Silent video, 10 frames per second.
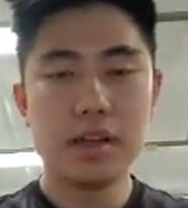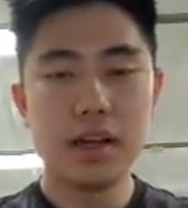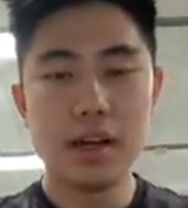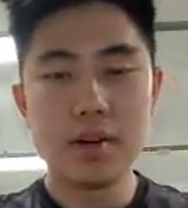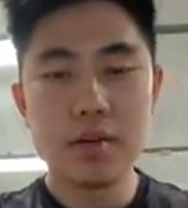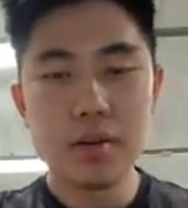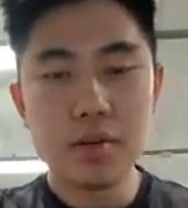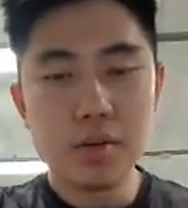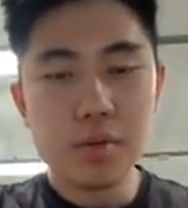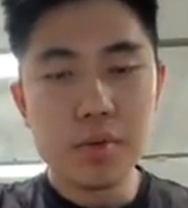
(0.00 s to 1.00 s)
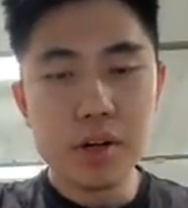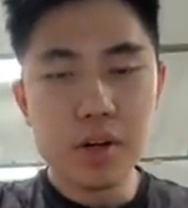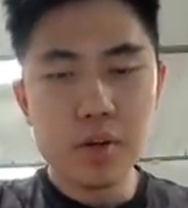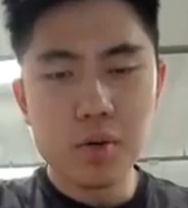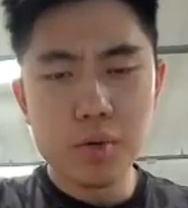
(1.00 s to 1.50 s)
I don't know who, what
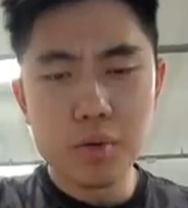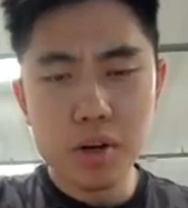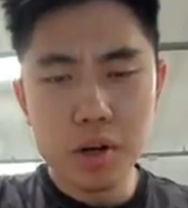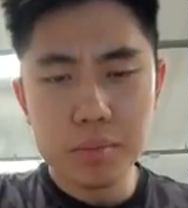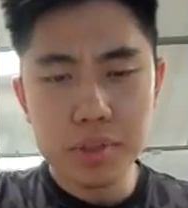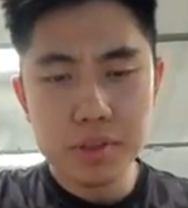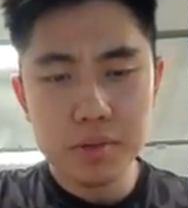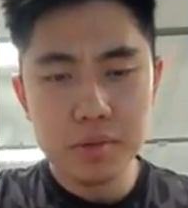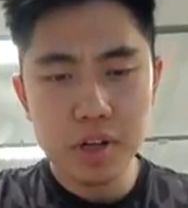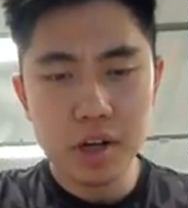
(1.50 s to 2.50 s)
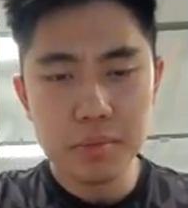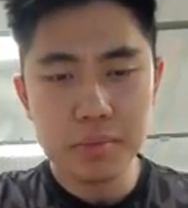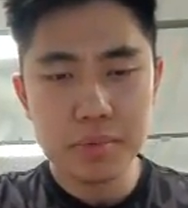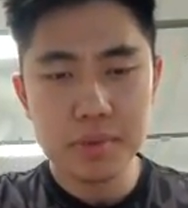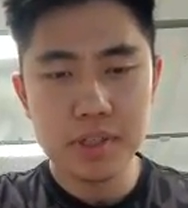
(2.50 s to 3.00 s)
Ho Hops
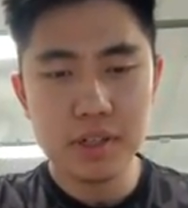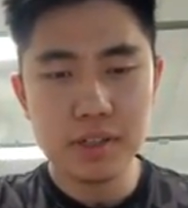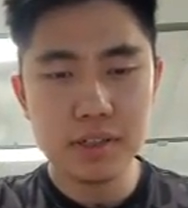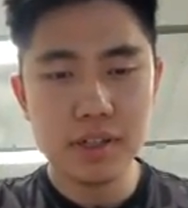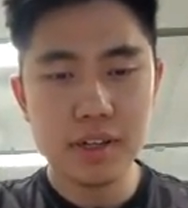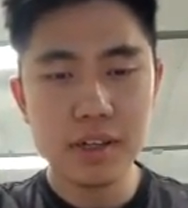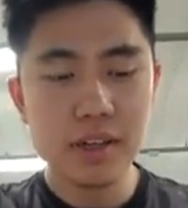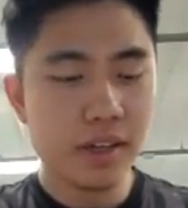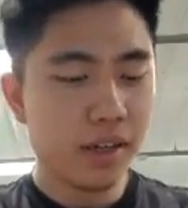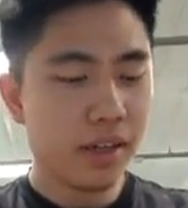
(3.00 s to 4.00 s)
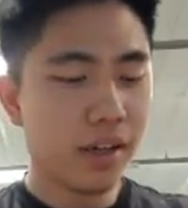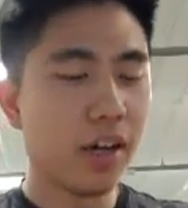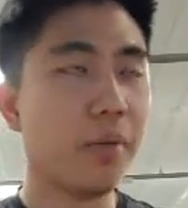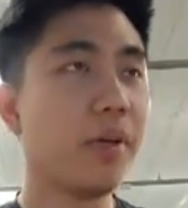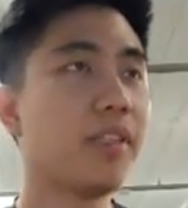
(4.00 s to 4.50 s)
and is. That?
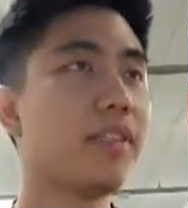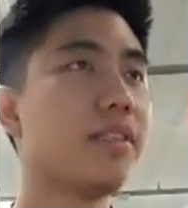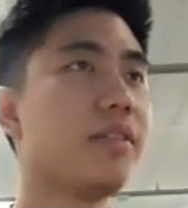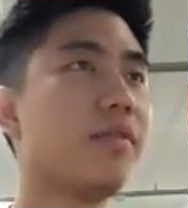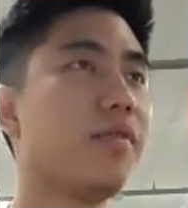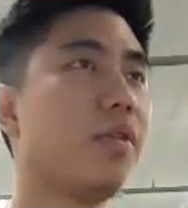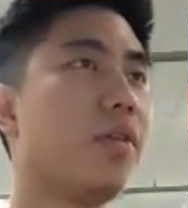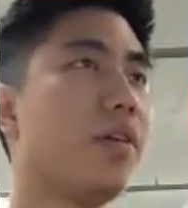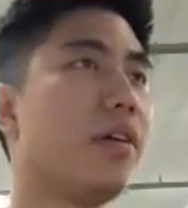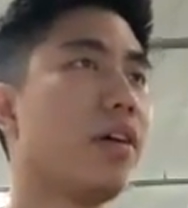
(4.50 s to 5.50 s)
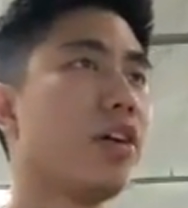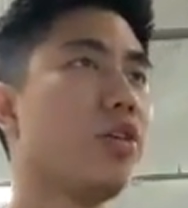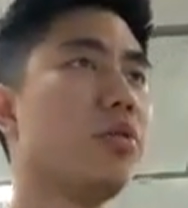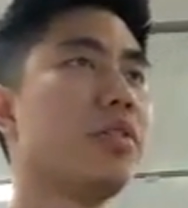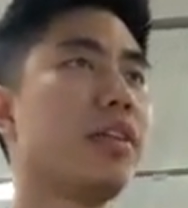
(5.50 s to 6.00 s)
Um, it's for
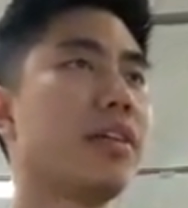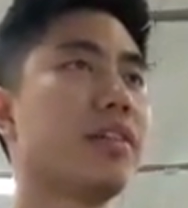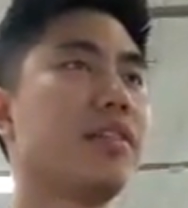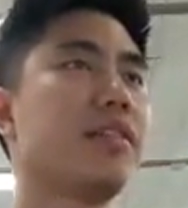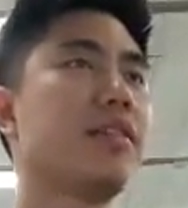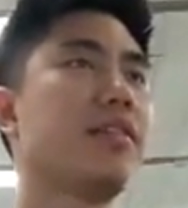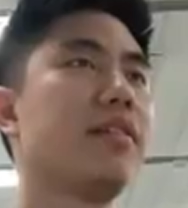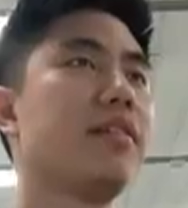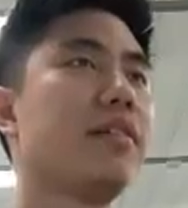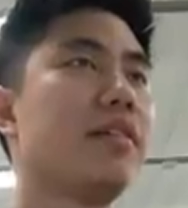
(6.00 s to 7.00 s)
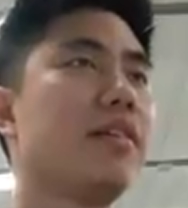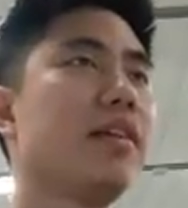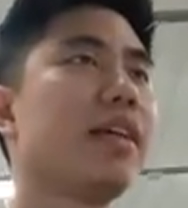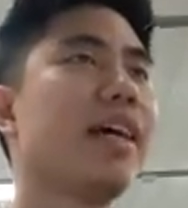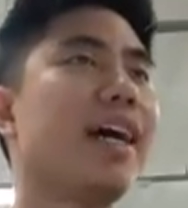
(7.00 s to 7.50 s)
acoustics,
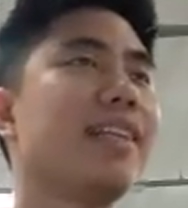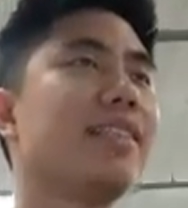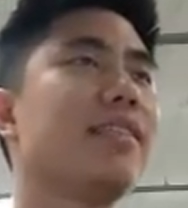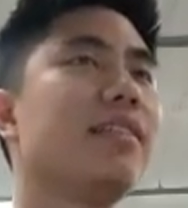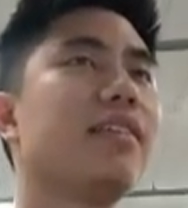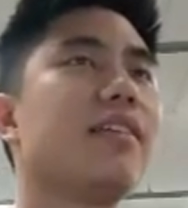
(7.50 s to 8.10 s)
guys.